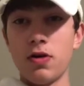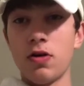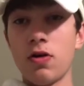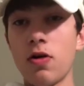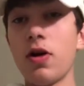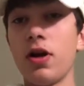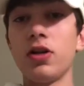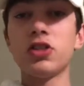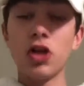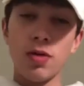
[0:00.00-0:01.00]
Alright,
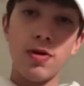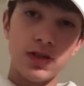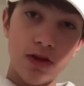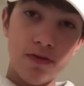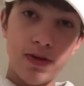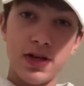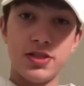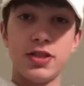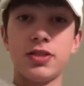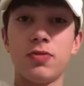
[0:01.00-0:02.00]
let's talk about soft
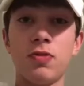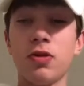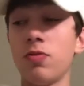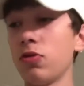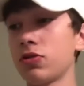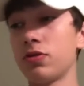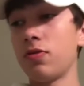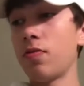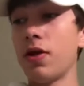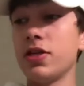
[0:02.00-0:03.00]
plastics. One of the most
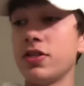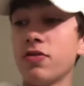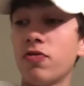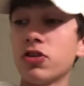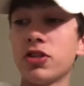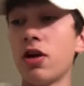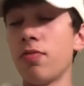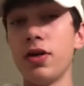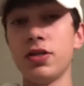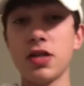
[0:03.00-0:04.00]
amazing versatile
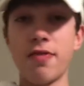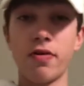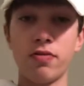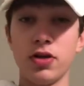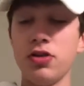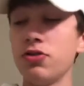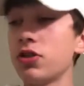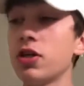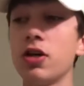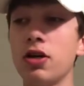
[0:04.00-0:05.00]
baits I've ever
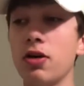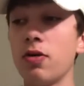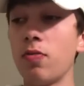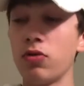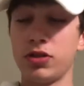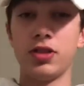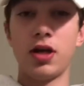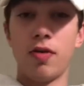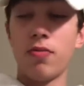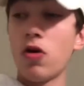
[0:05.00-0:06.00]
used most of the
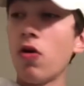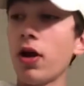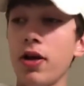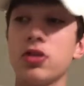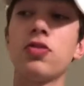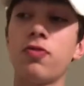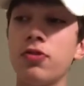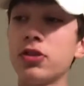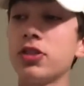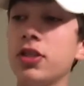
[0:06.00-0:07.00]
time. Okay, so
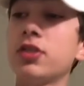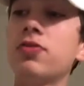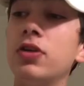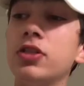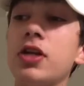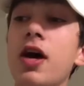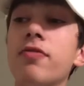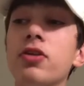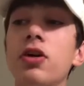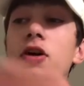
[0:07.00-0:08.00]
first things first. I've
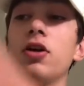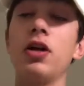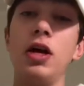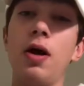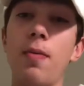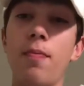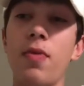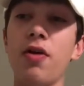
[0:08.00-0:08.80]
caught my